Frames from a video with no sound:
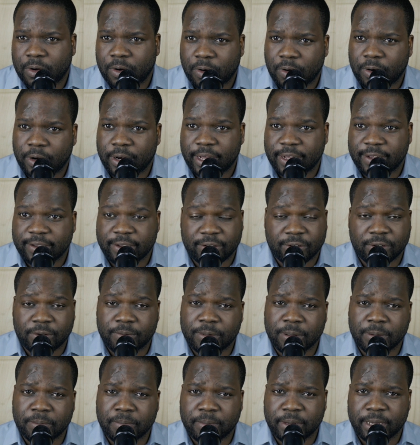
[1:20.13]
unless it's
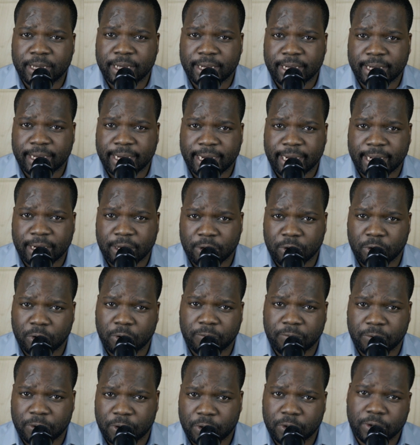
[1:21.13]
something big and you
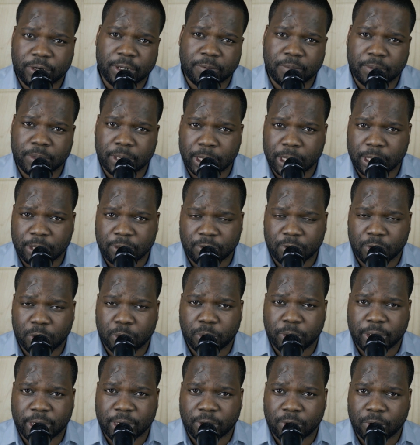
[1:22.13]
know for sure that person is
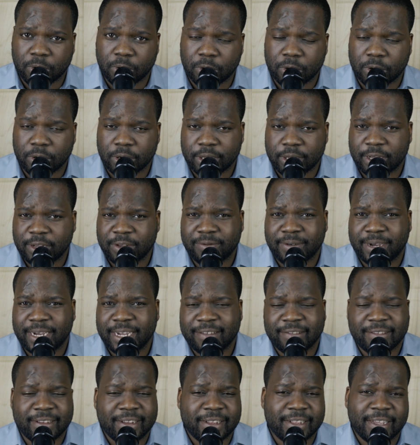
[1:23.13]
copyright holder. That's why
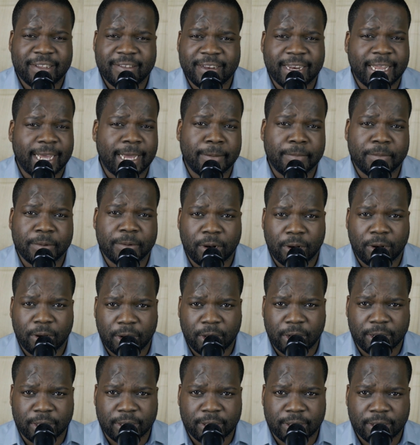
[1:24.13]
it doesn't happen a
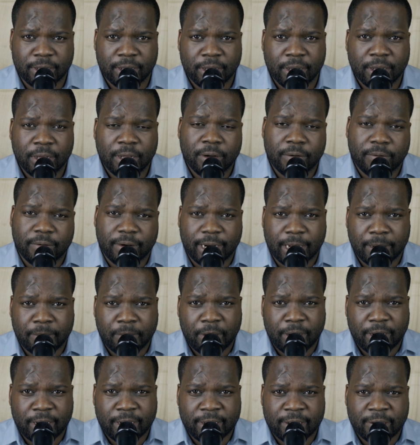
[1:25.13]
lot. What
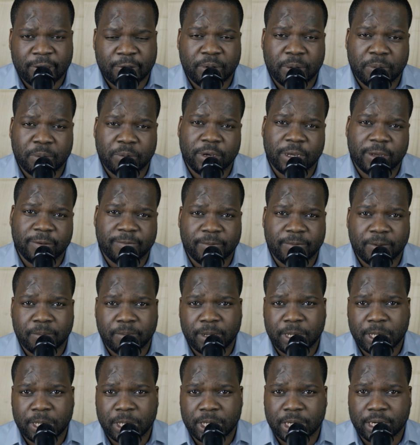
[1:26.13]
happens a lot is people give
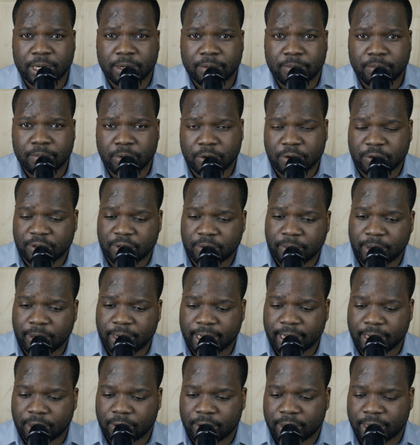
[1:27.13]
permission, because they'll be
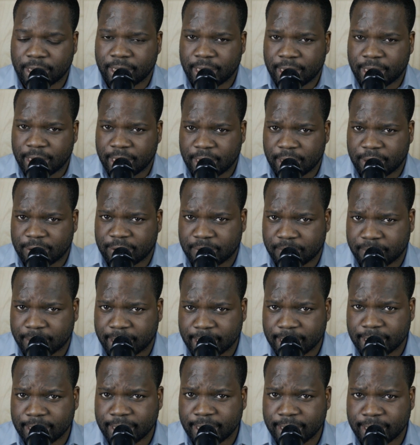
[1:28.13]
like, okay, it's
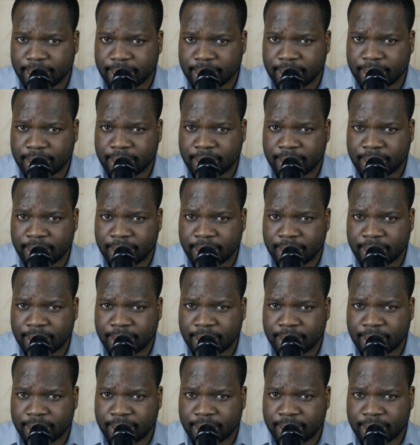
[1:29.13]
my thing,